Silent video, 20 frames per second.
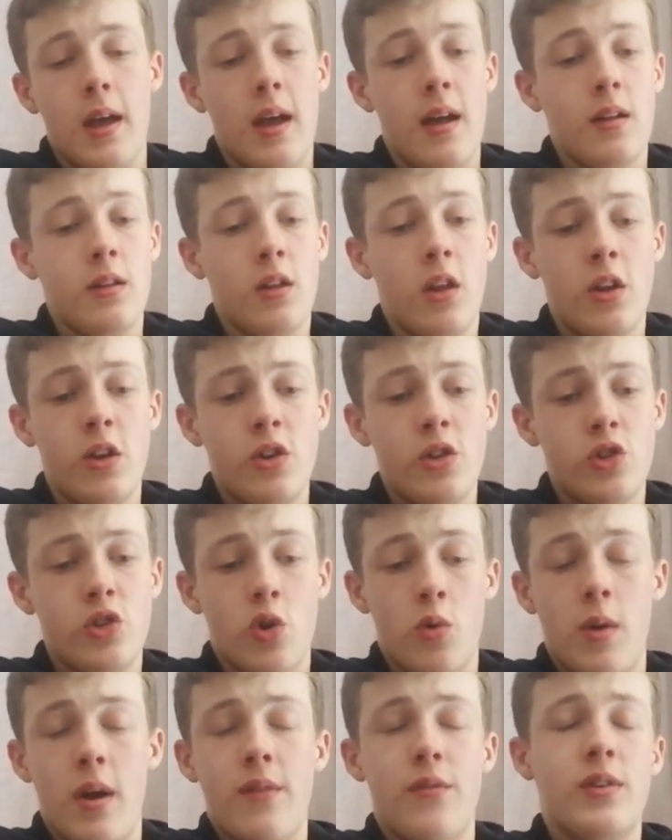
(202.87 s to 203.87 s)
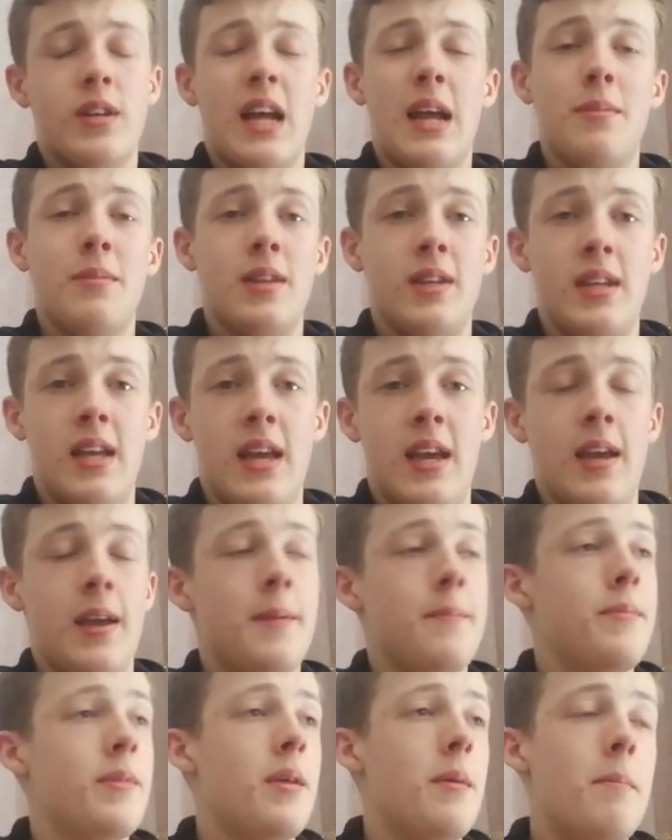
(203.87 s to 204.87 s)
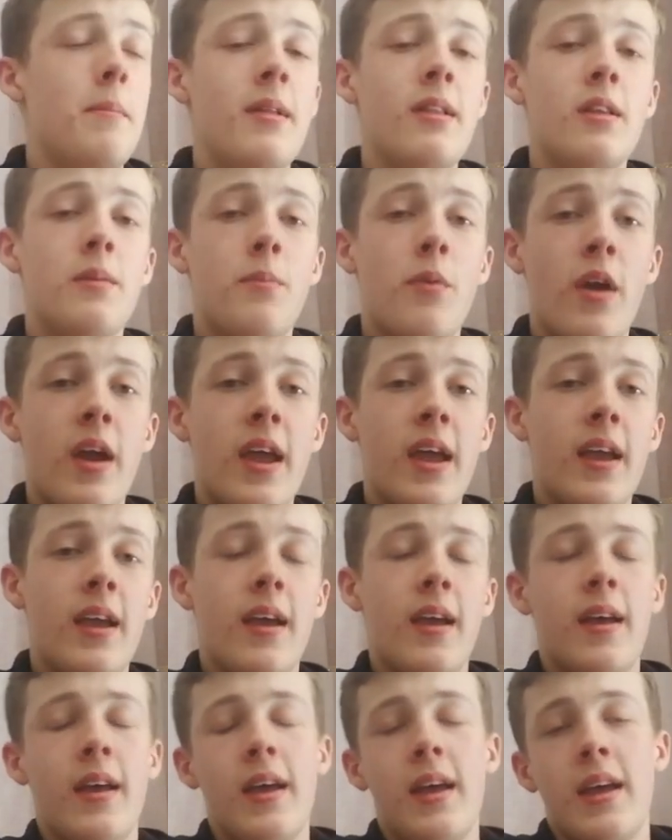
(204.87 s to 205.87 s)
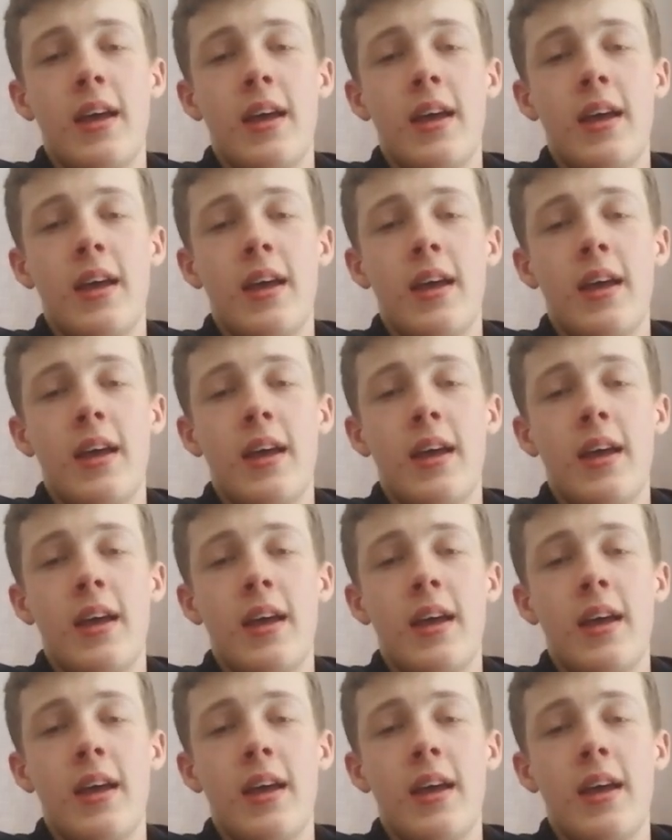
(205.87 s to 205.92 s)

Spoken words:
At lunch or whatever time of the day, milk break.